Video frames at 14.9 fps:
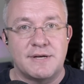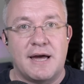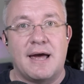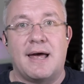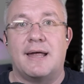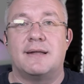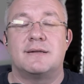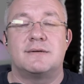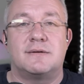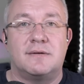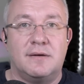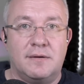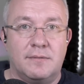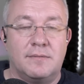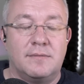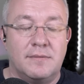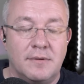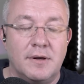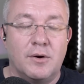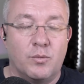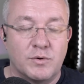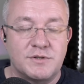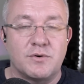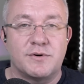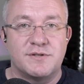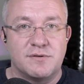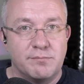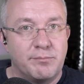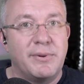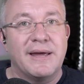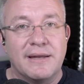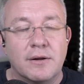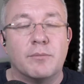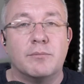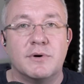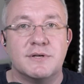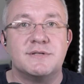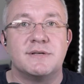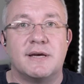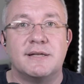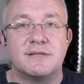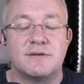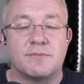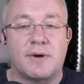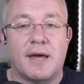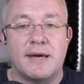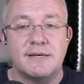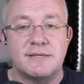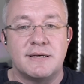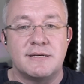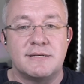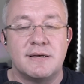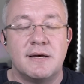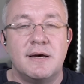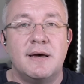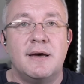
And we're talking some big numbers in some cases.